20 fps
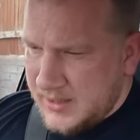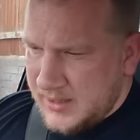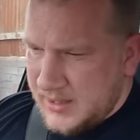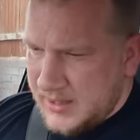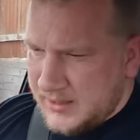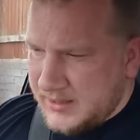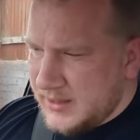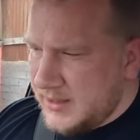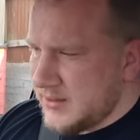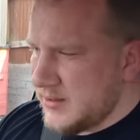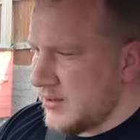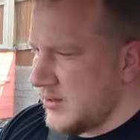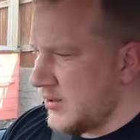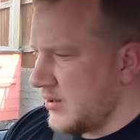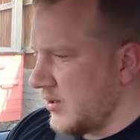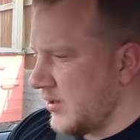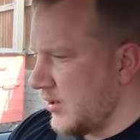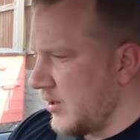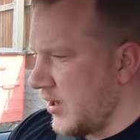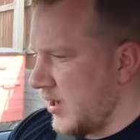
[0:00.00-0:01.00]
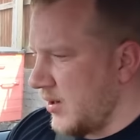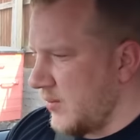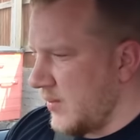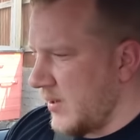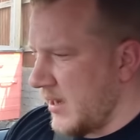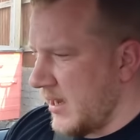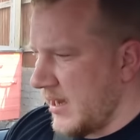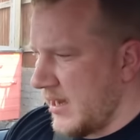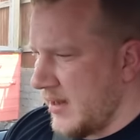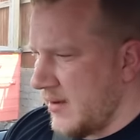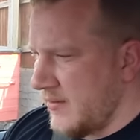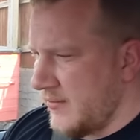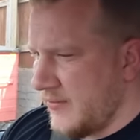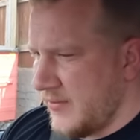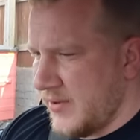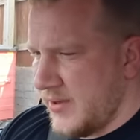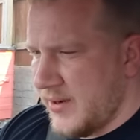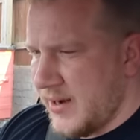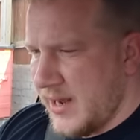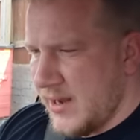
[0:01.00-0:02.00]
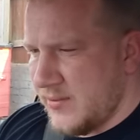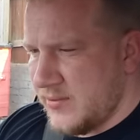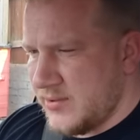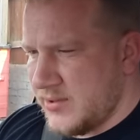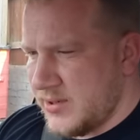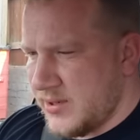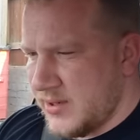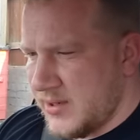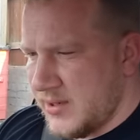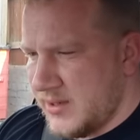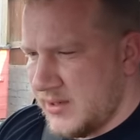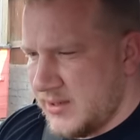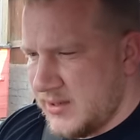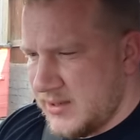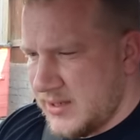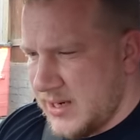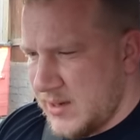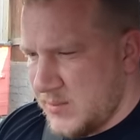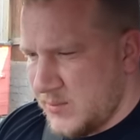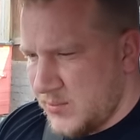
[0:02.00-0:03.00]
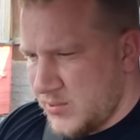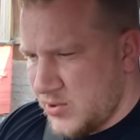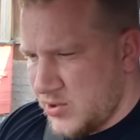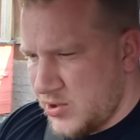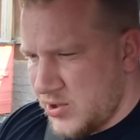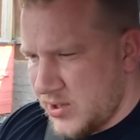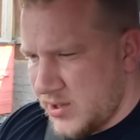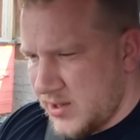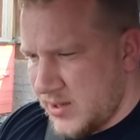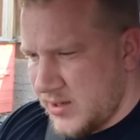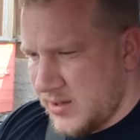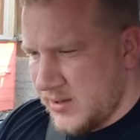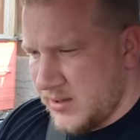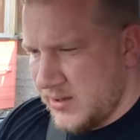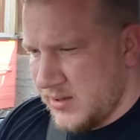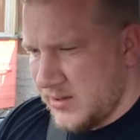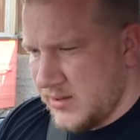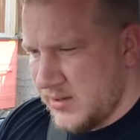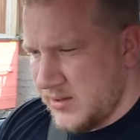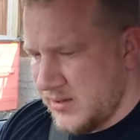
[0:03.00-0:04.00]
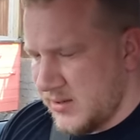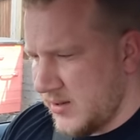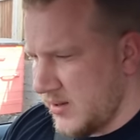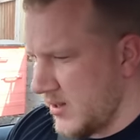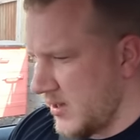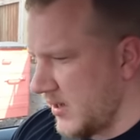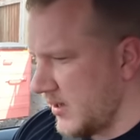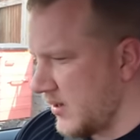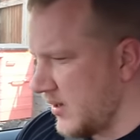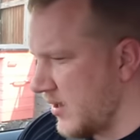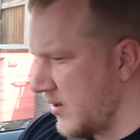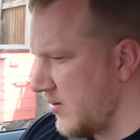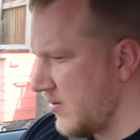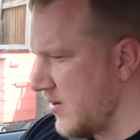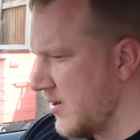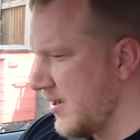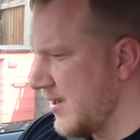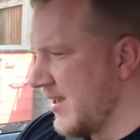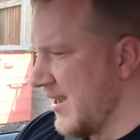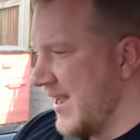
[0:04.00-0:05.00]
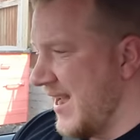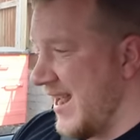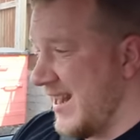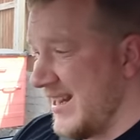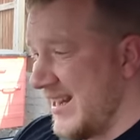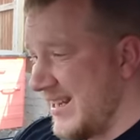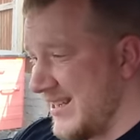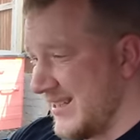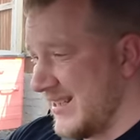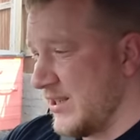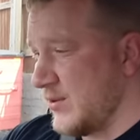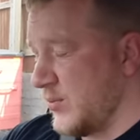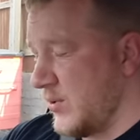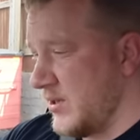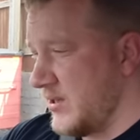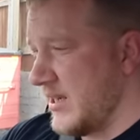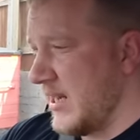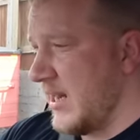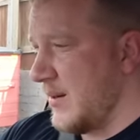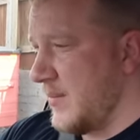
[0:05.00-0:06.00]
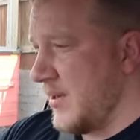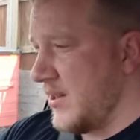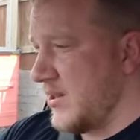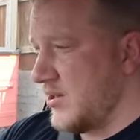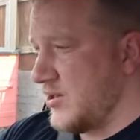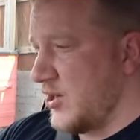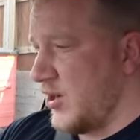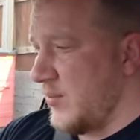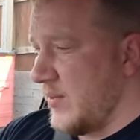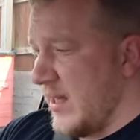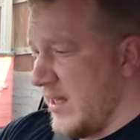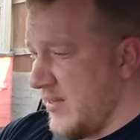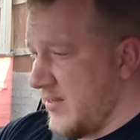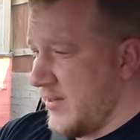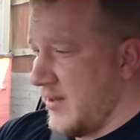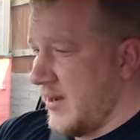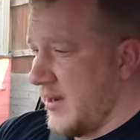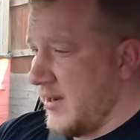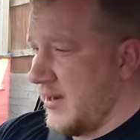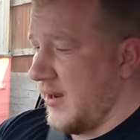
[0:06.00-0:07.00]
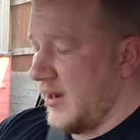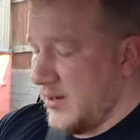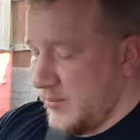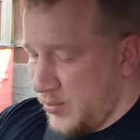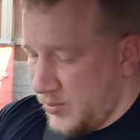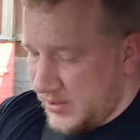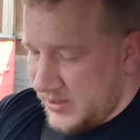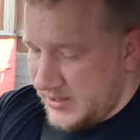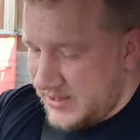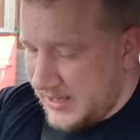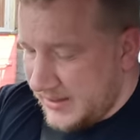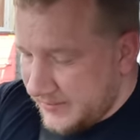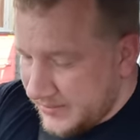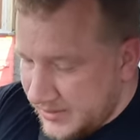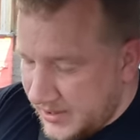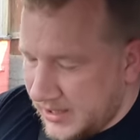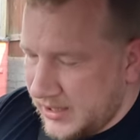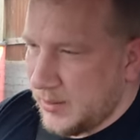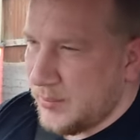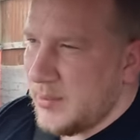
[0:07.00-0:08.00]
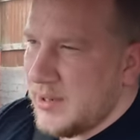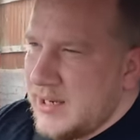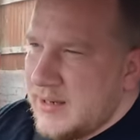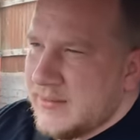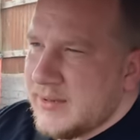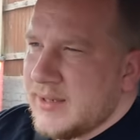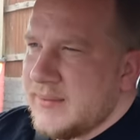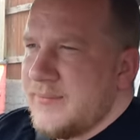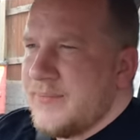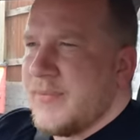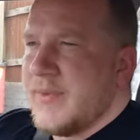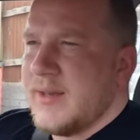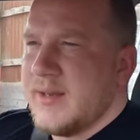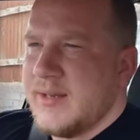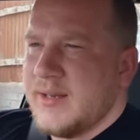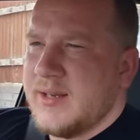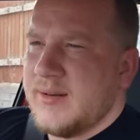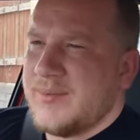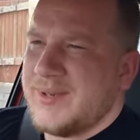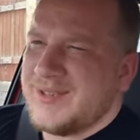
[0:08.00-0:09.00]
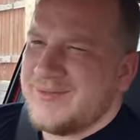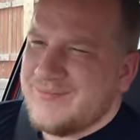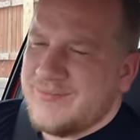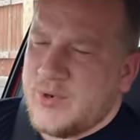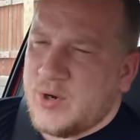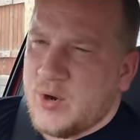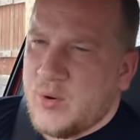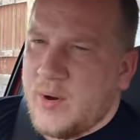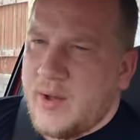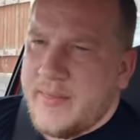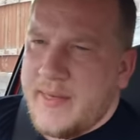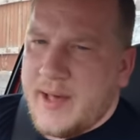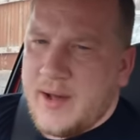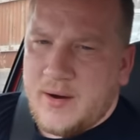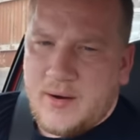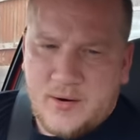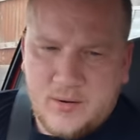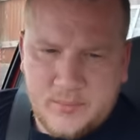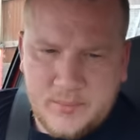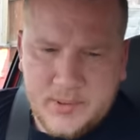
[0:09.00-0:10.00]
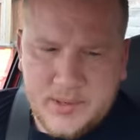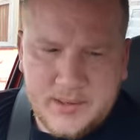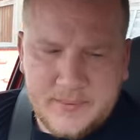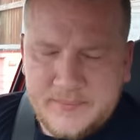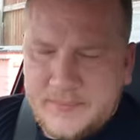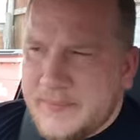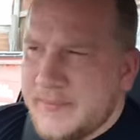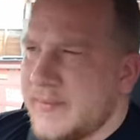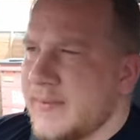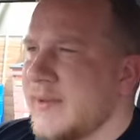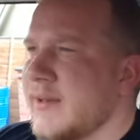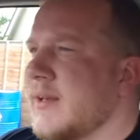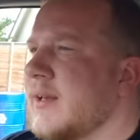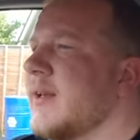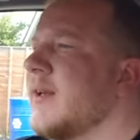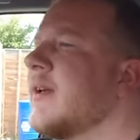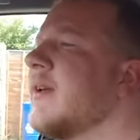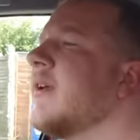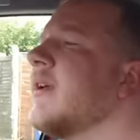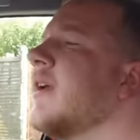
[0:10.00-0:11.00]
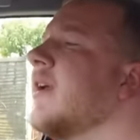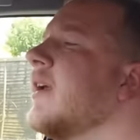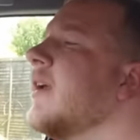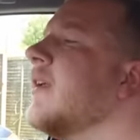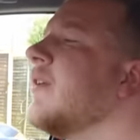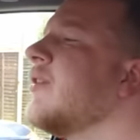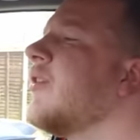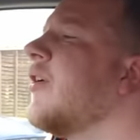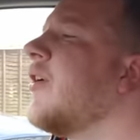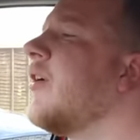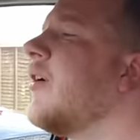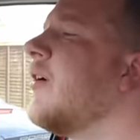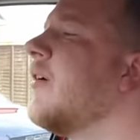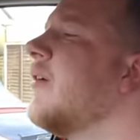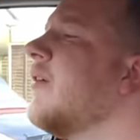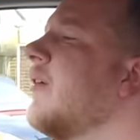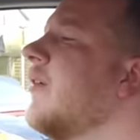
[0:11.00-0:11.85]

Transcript: It doesn't look like we have an outside temperature thing though. Unless that's what it's telling me at the top there, 39.7, I could believe it. I mean, not quite that hot, but it is hot.